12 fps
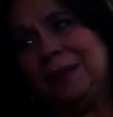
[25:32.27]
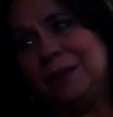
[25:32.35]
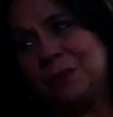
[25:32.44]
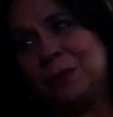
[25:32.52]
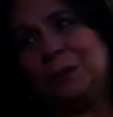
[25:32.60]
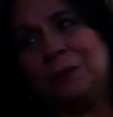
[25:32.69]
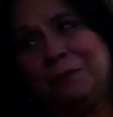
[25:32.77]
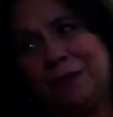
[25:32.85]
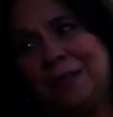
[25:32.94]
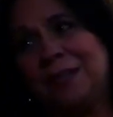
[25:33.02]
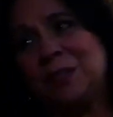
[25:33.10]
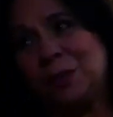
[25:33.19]
Soto
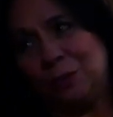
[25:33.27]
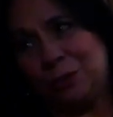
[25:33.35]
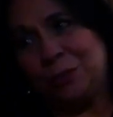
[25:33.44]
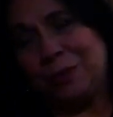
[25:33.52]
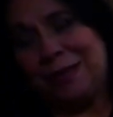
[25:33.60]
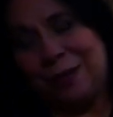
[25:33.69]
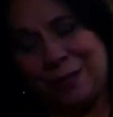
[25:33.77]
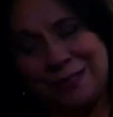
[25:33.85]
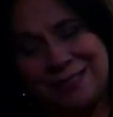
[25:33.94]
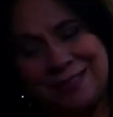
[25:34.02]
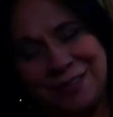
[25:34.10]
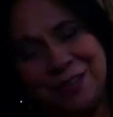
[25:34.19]
Vélez Cultural
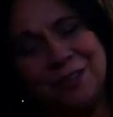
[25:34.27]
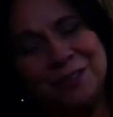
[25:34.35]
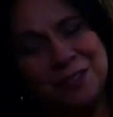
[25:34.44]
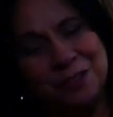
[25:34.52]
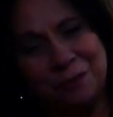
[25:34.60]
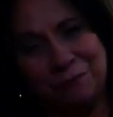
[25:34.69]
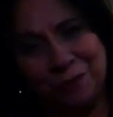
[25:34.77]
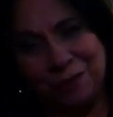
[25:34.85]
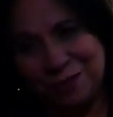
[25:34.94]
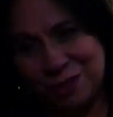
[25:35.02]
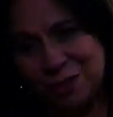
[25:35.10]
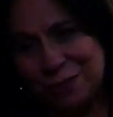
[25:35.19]
Arts Center on
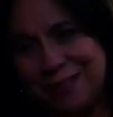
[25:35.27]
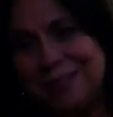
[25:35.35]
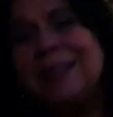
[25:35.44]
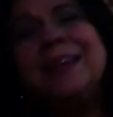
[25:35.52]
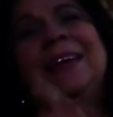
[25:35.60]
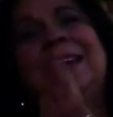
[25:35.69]
Suffolk Street,